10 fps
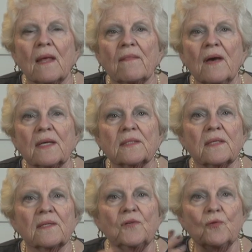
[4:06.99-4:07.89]
Thus,
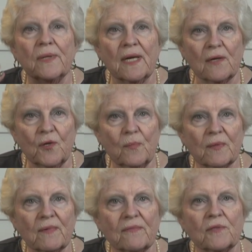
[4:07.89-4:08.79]
doing our
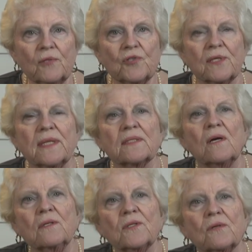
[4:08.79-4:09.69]
human revolution is
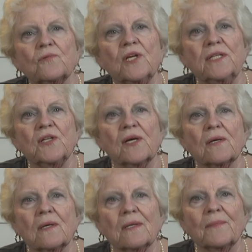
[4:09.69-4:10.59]
also changing our
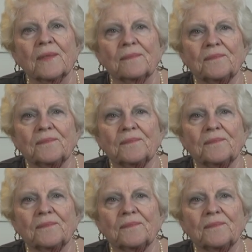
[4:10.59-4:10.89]
karma.